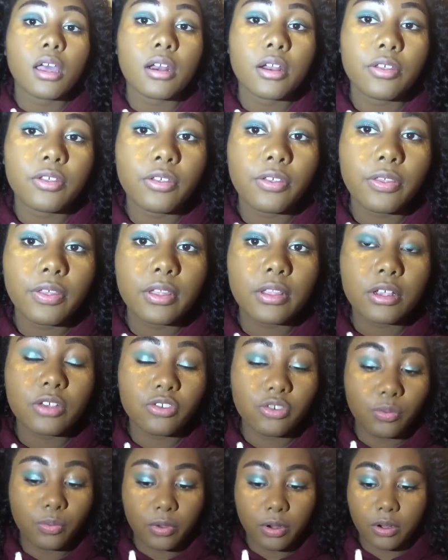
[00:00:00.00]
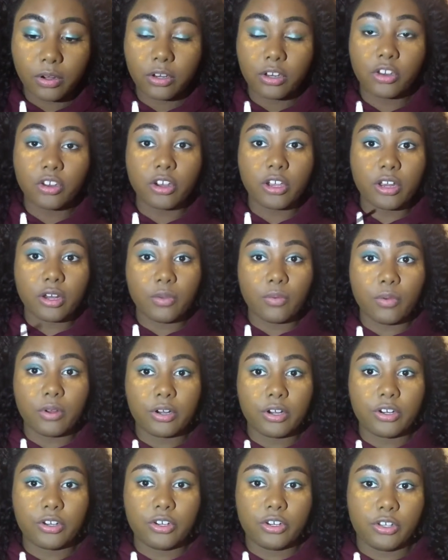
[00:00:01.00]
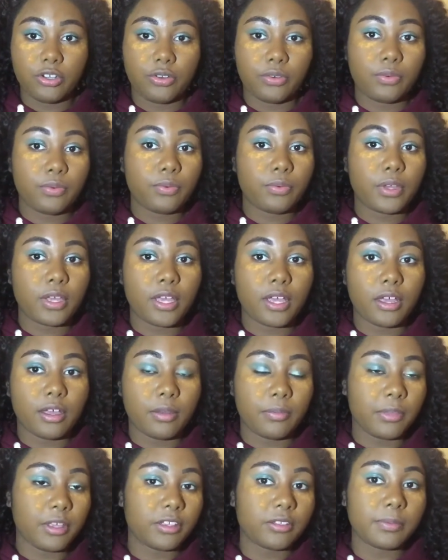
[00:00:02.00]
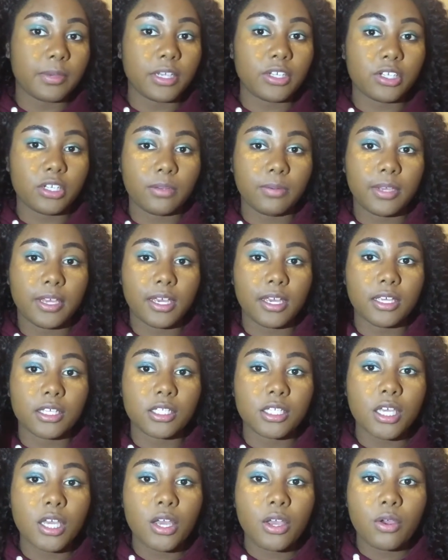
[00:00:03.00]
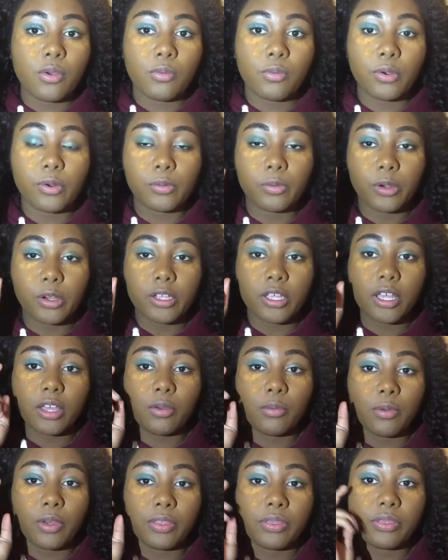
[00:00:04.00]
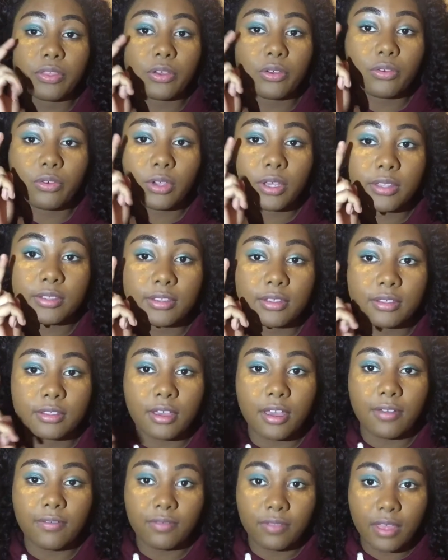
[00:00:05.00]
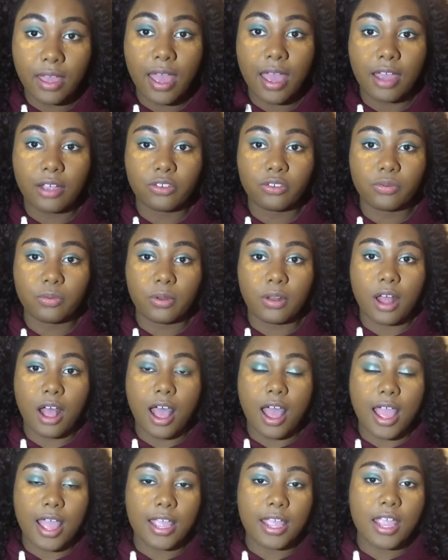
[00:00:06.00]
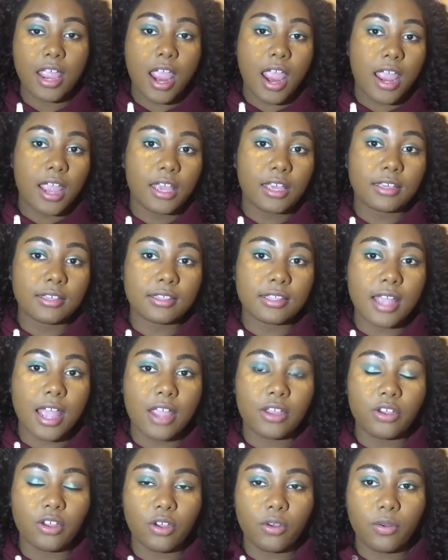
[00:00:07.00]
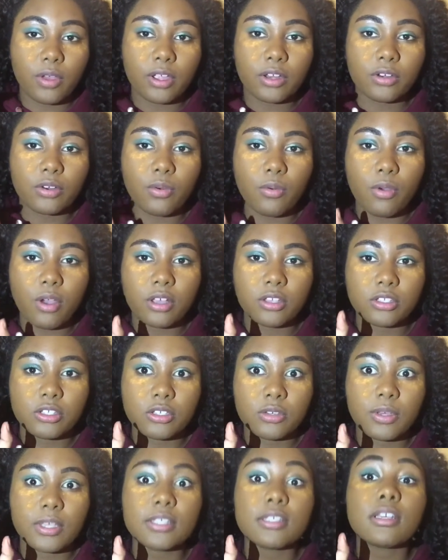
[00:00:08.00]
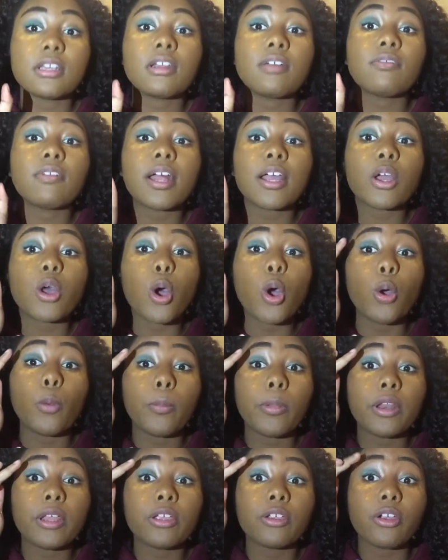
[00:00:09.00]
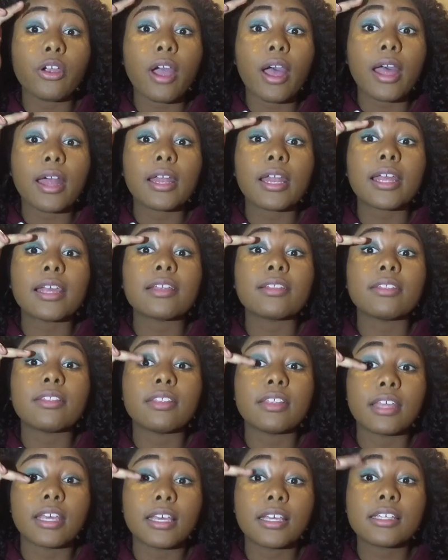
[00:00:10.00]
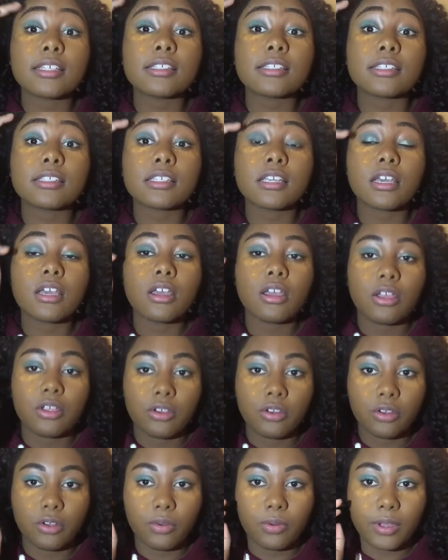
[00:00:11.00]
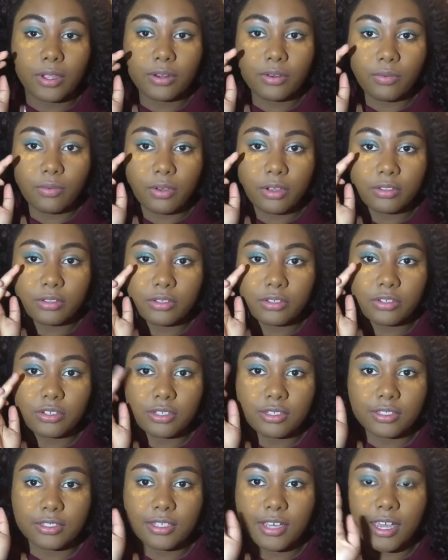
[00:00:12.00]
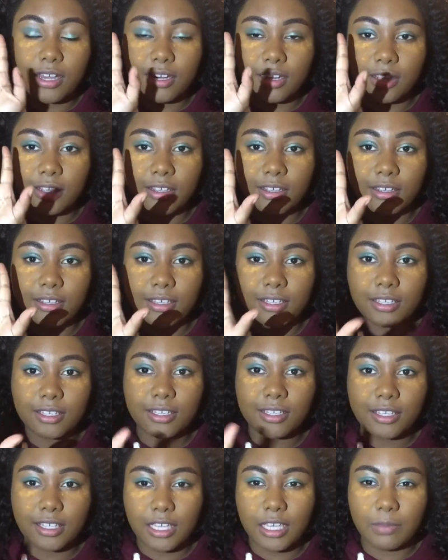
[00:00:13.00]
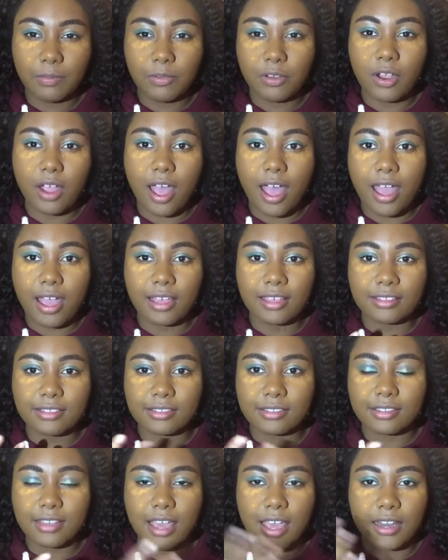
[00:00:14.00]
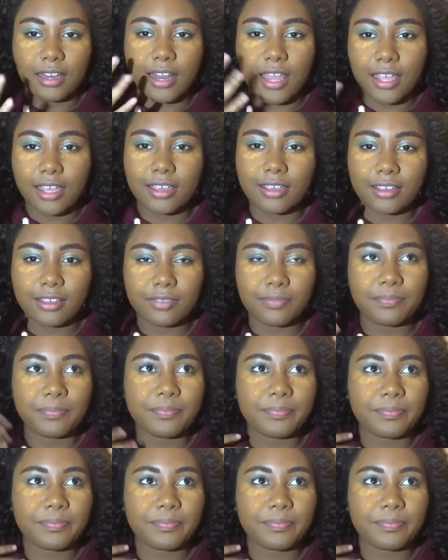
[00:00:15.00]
Another thing that you're gonna want to do, especially because we're working with the creases of the actual eye, is that you're going to want to, instead of like opening your eye like this, you're going to want to just kind of keep your eyes at like,